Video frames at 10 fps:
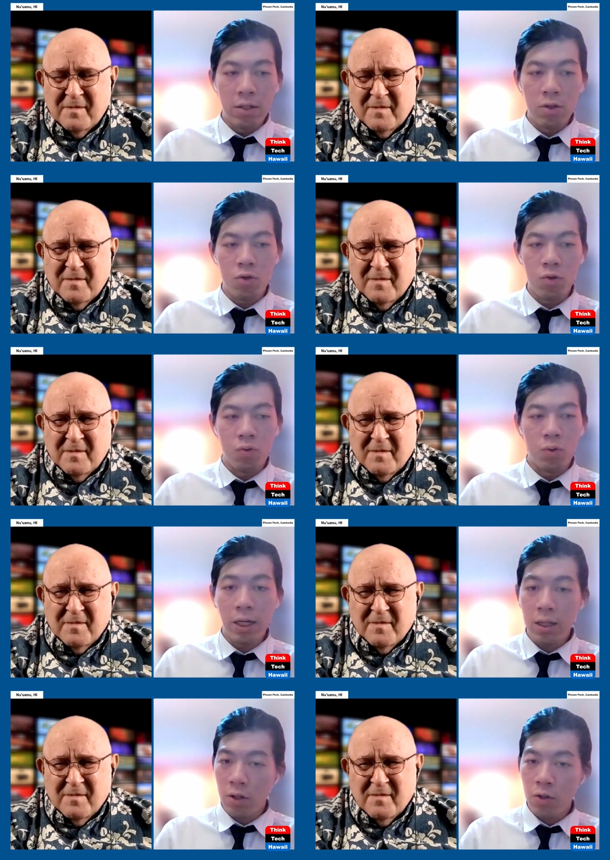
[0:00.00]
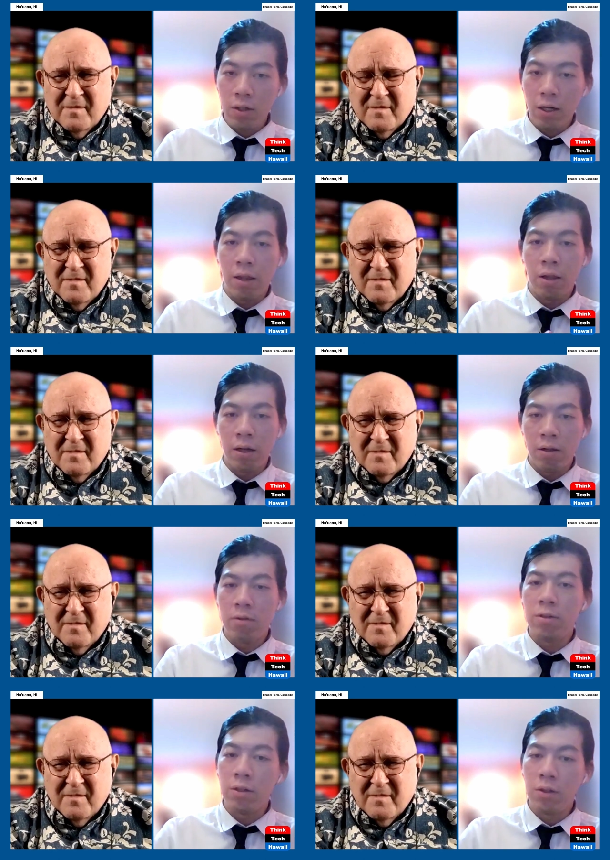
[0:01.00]
Speaker 1: into English and then
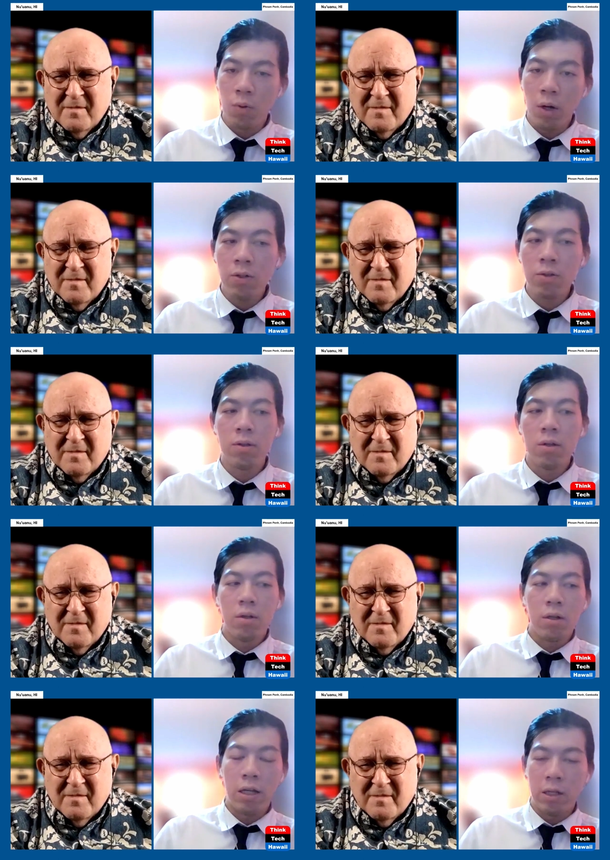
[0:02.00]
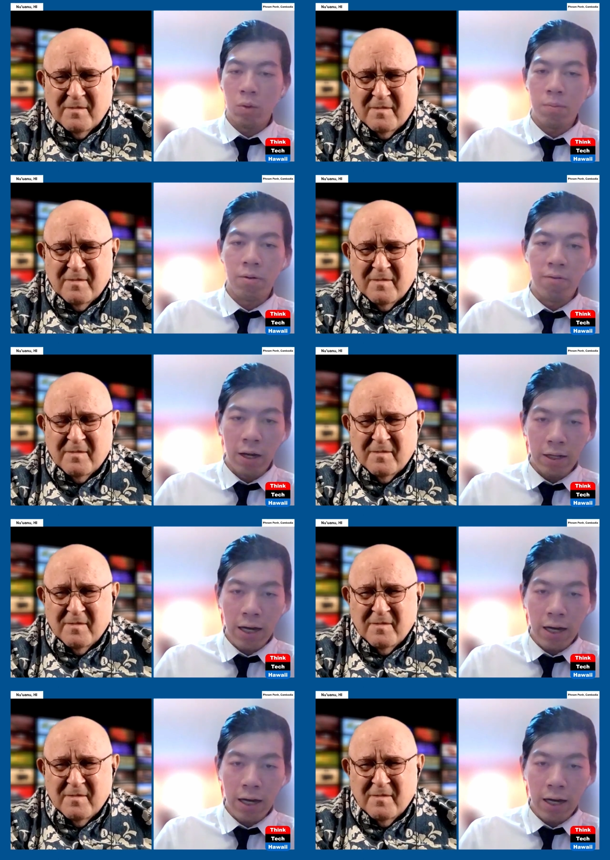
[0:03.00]
sent to us, and then we provide